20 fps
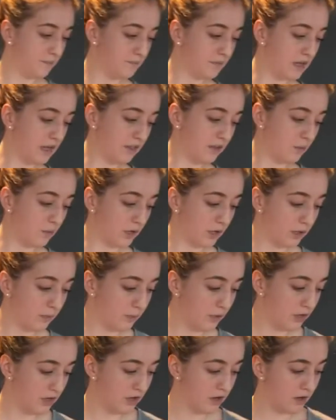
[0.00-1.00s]
and then we're going to
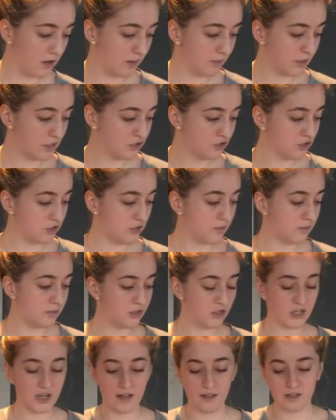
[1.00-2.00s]
put in our mushrooms,
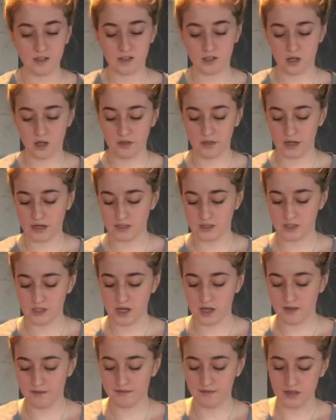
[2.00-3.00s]
shallots, all that
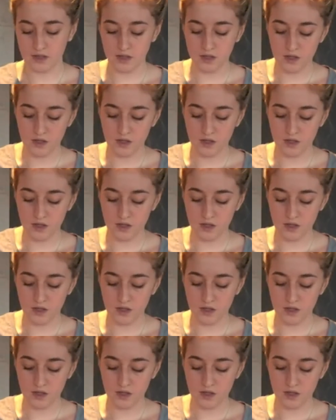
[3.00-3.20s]
stuff.